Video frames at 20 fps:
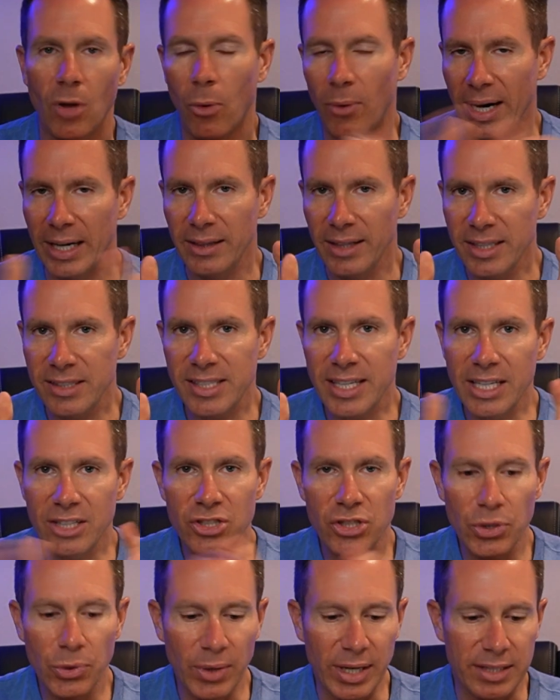All right, let's get
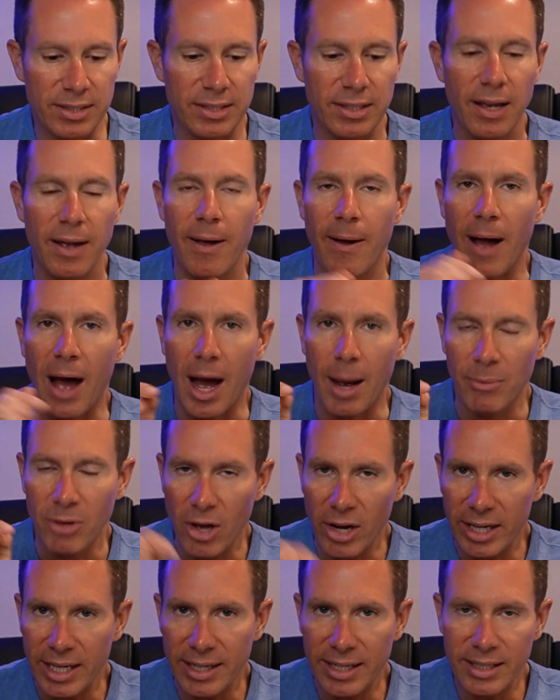to it. I'm
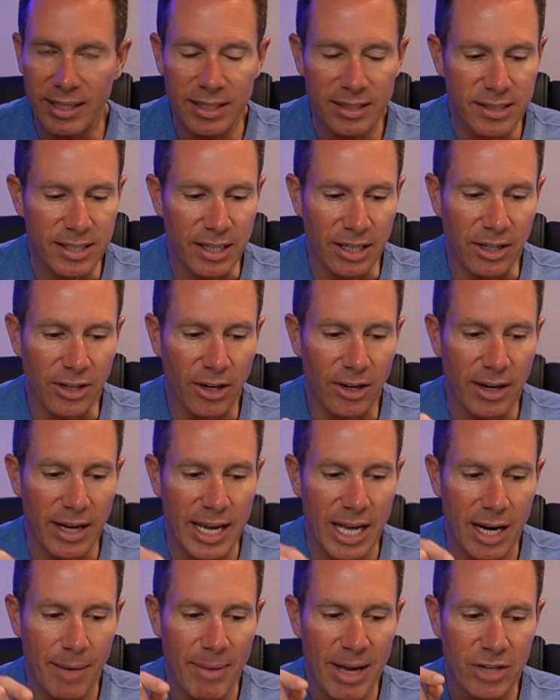logging into Tykr
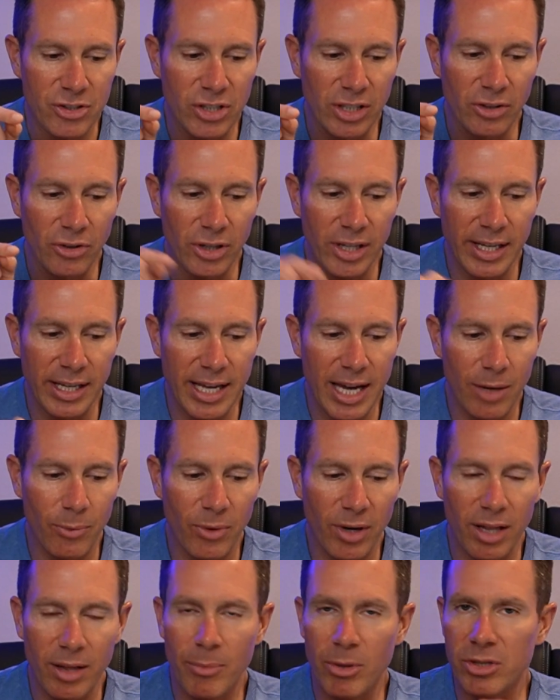and I'm actually looking at
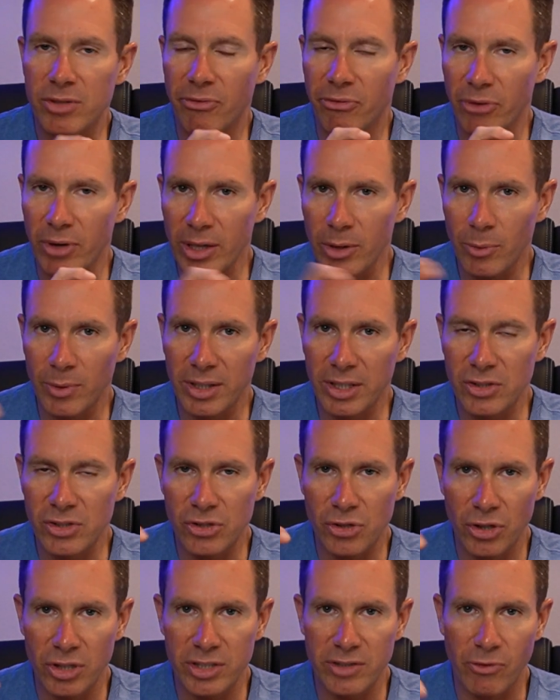one of the most frequently
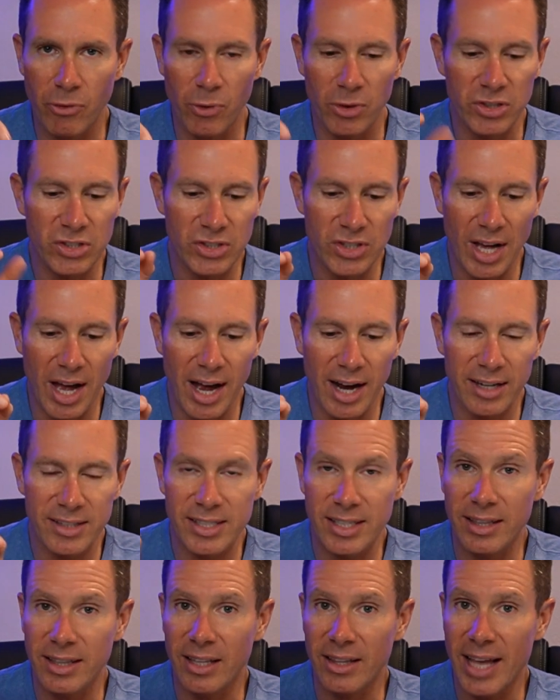searched for
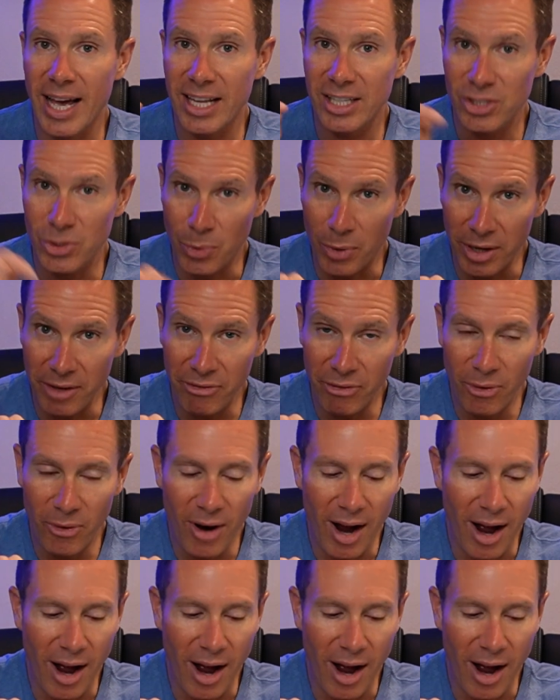stocks in the last 24